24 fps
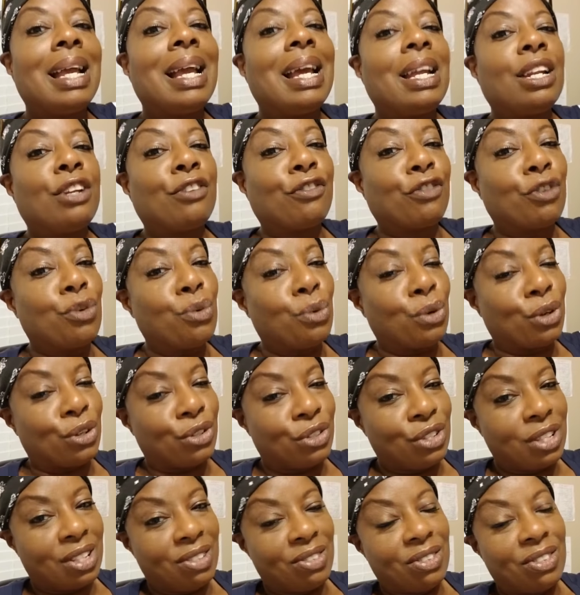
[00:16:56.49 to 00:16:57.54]
And of
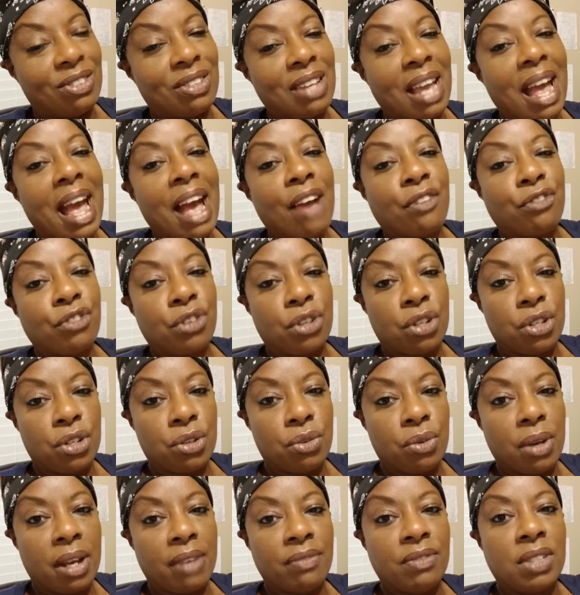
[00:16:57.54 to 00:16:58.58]
course, this is after
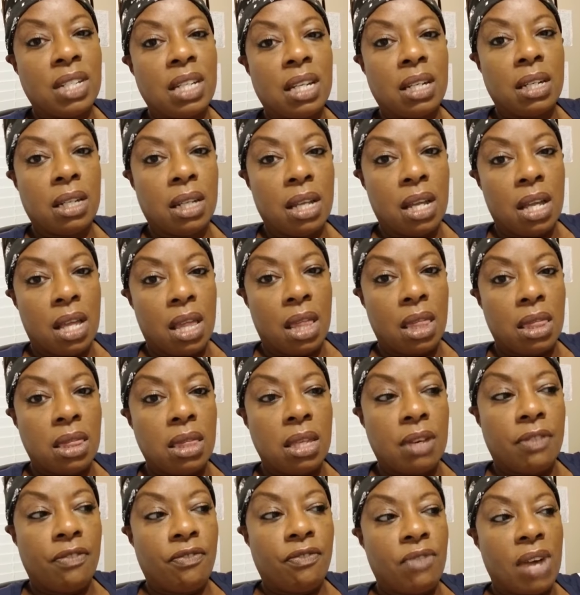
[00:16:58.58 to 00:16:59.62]
you have done
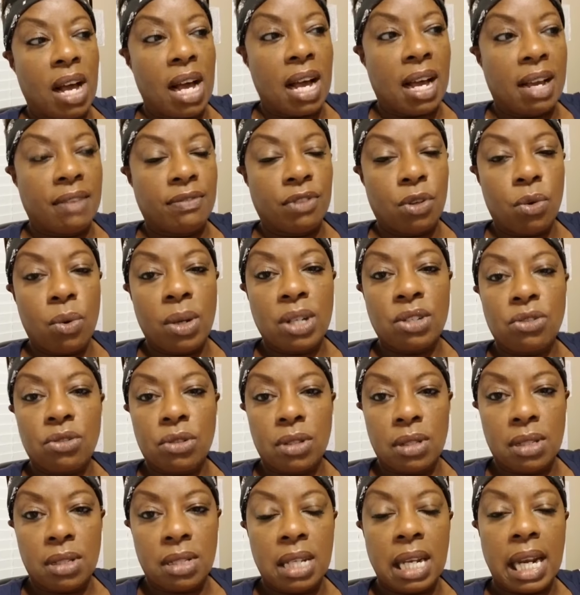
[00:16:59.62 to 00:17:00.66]
the 5
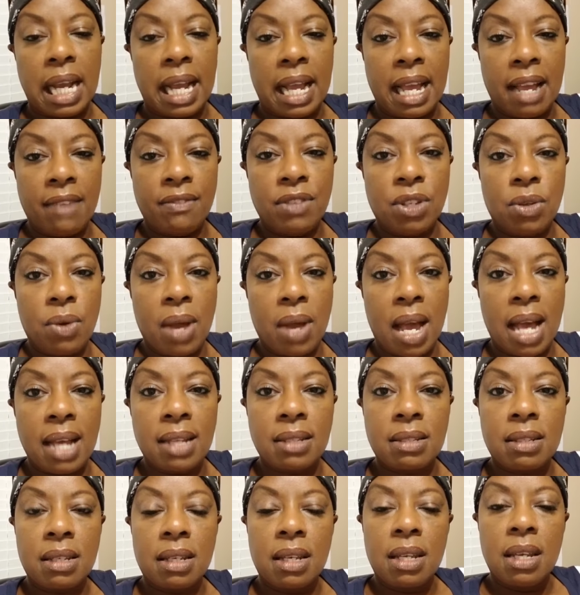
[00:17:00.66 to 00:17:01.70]
questions that I have you
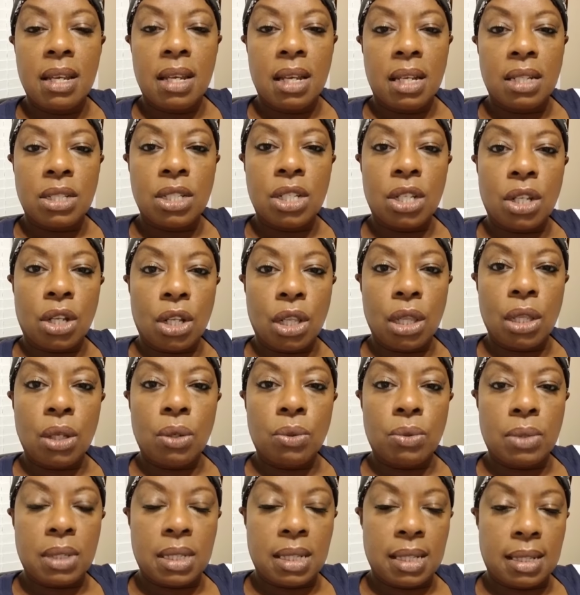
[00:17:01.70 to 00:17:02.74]
ask to
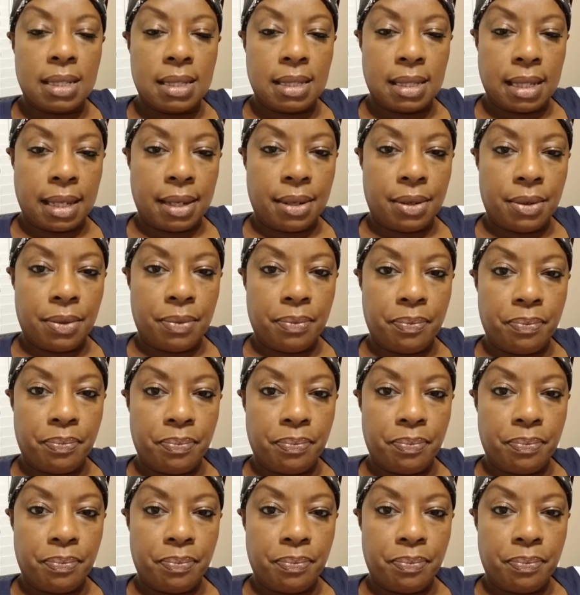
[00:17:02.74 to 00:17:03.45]
close the sale.